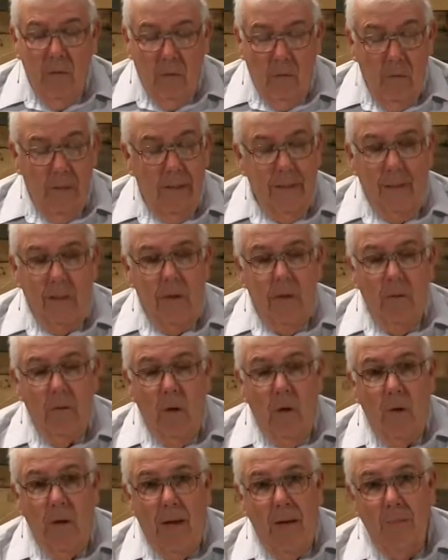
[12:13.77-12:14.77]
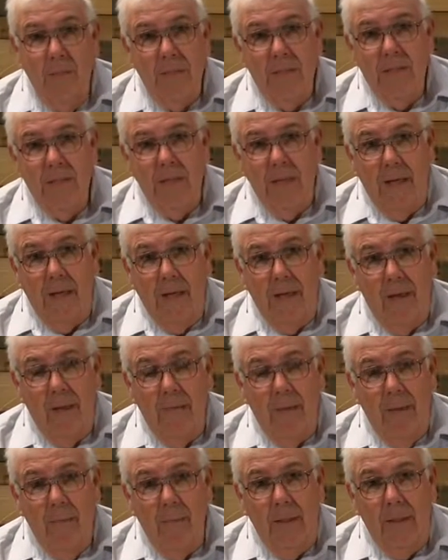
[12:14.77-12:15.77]
Well, now you know how busy I
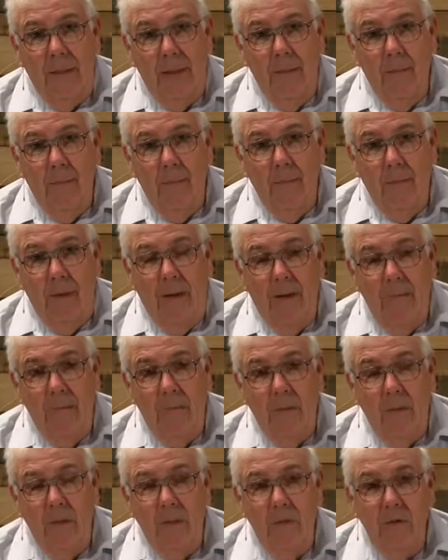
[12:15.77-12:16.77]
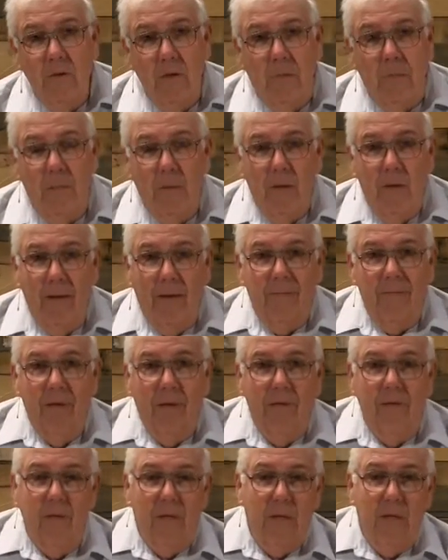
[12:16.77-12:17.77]
am. I mean, I'm cooking supper and I've
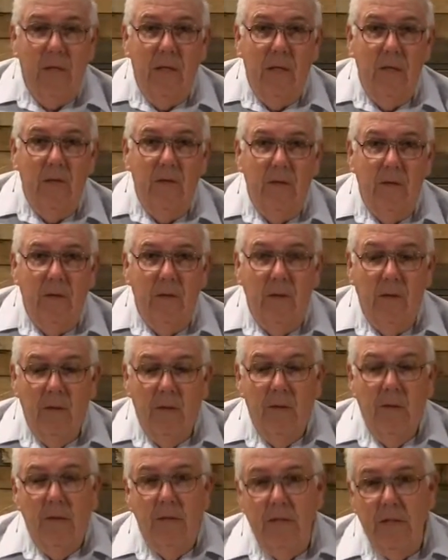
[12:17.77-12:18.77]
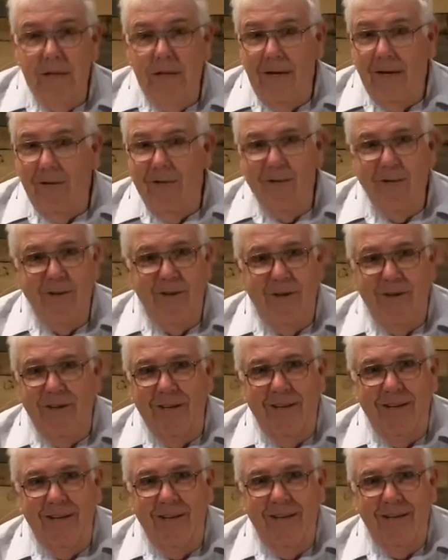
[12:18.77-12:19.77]
got the kids, and see how this is not
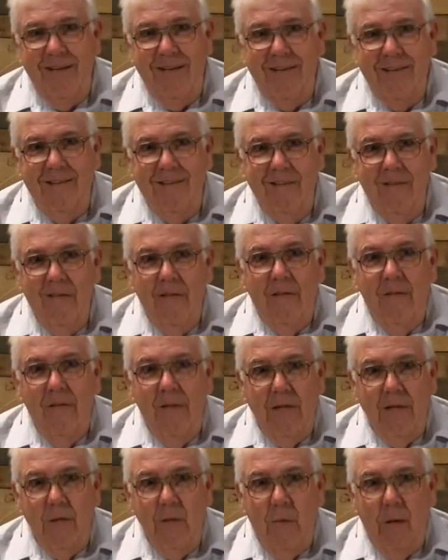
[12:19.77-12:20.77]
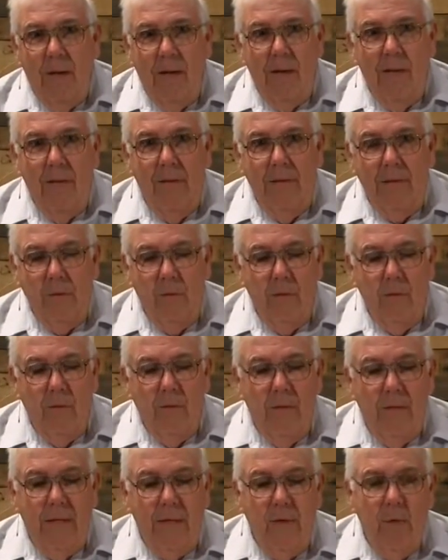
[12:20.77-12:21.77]
getting connected? That's why
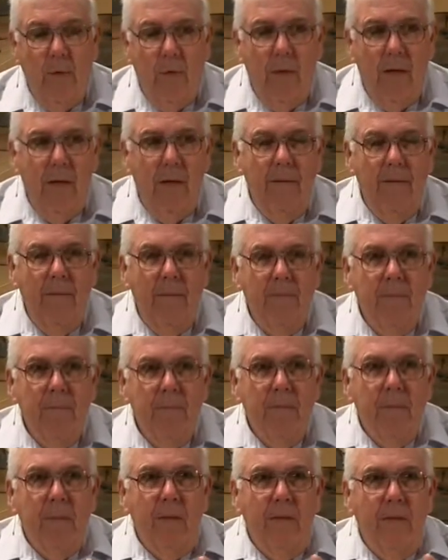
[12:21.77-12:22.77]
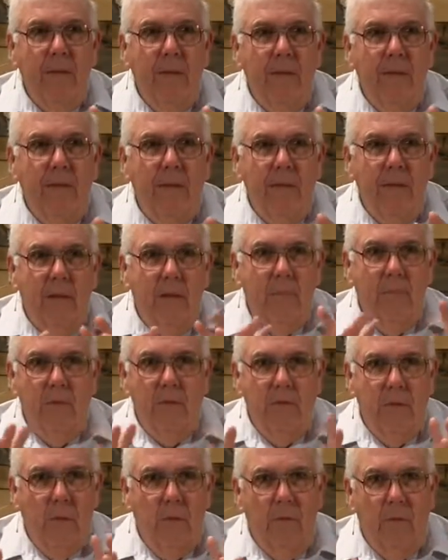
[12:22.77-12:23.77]
that
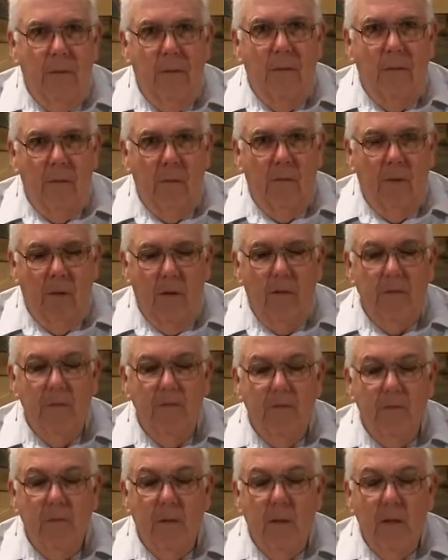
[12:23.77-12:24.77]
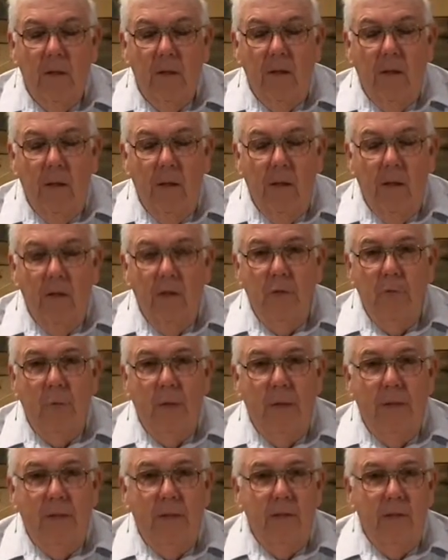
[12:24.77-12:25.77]
couples don't get anywhere. Now, let's
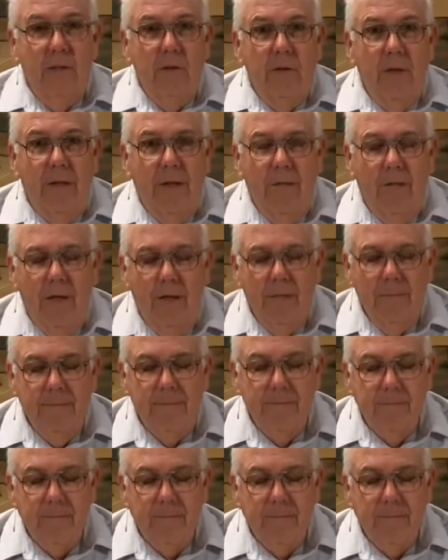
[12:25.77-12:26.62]
practice the right way.